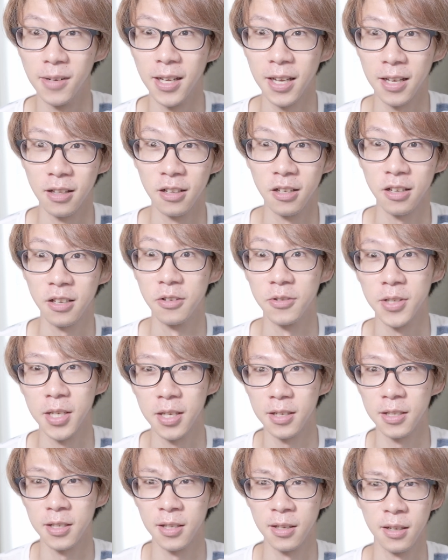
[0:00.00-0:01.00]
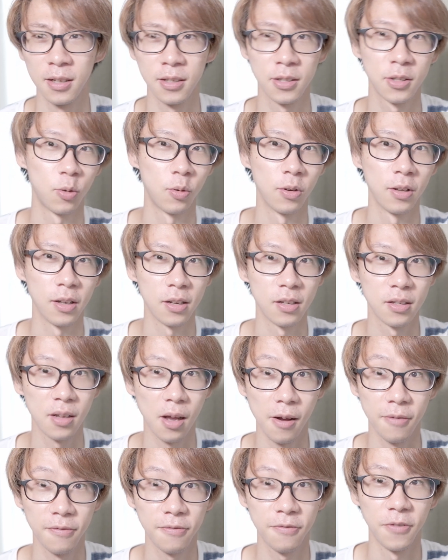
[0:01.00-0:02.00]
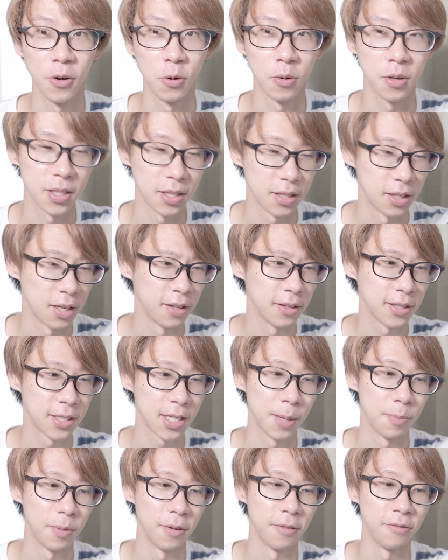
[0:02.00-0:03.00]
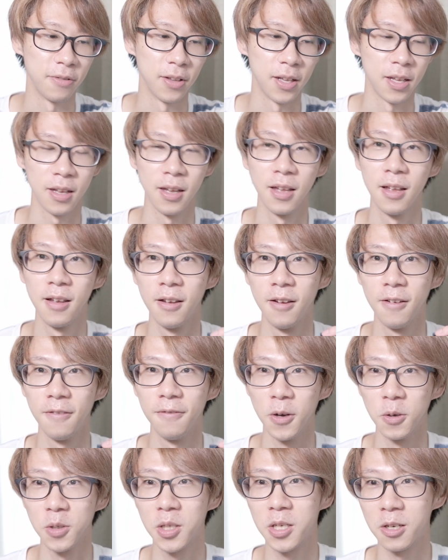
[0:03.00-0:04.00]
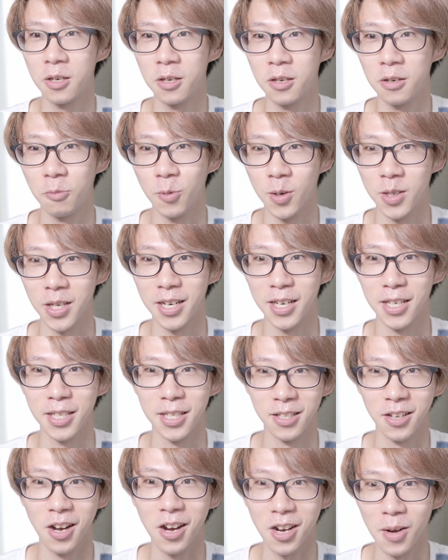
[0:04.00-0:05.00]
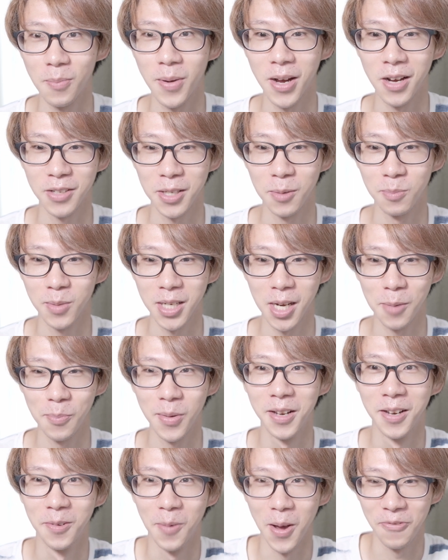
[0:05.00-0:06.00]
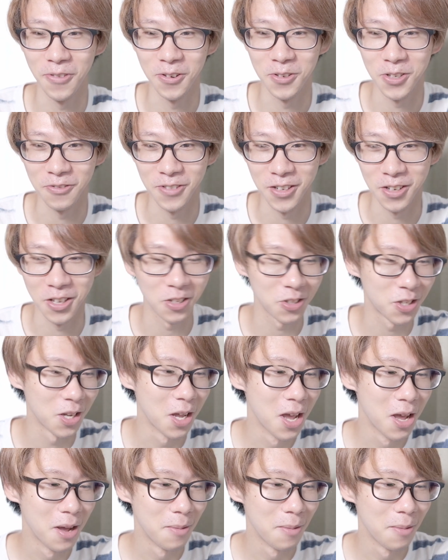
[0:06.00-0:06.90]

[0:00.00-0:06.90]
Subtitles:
like using a sort of like a soft focus type of like filter, which I need to talk about sometime in my future videos.